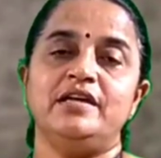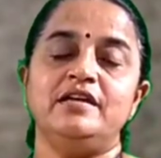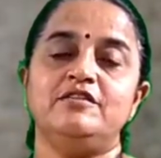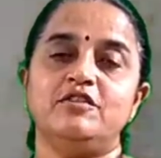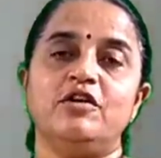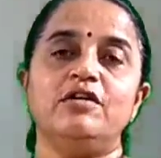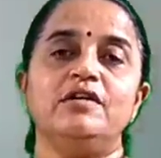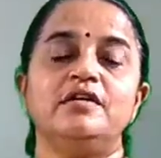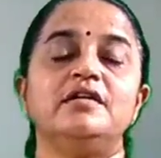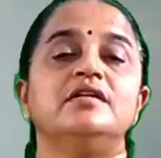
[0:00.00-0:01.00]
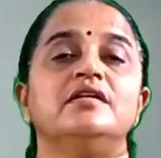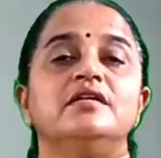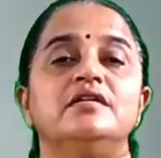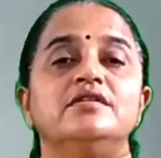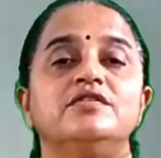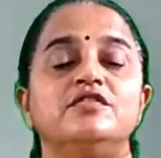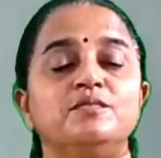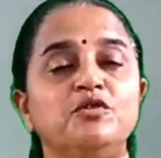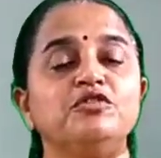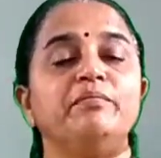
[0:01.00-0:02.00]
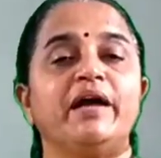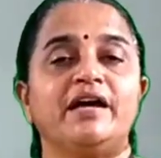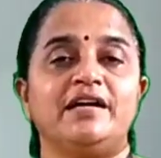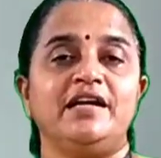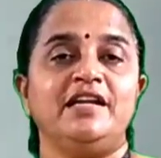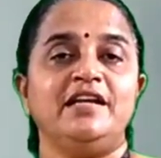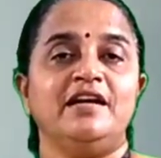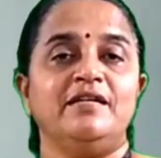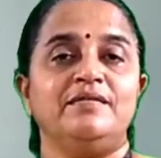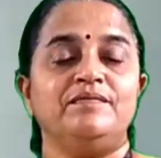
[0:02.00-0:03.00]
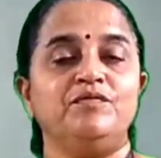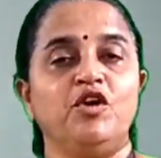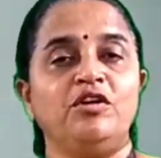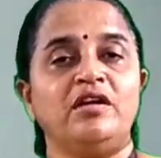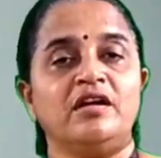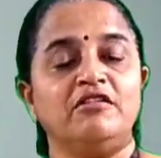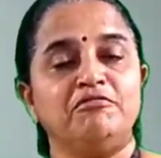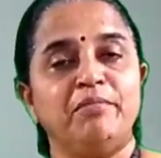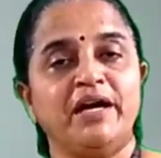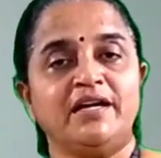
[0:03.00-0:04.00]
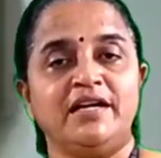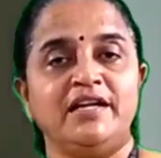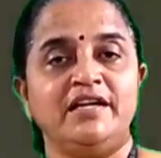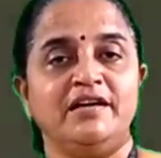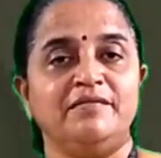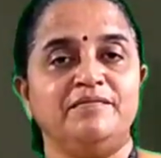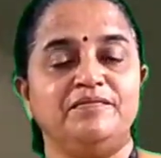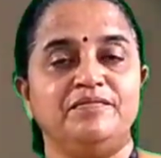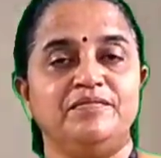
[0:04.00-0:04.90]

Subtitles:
he saw smooth bacteria, not rough bacteria.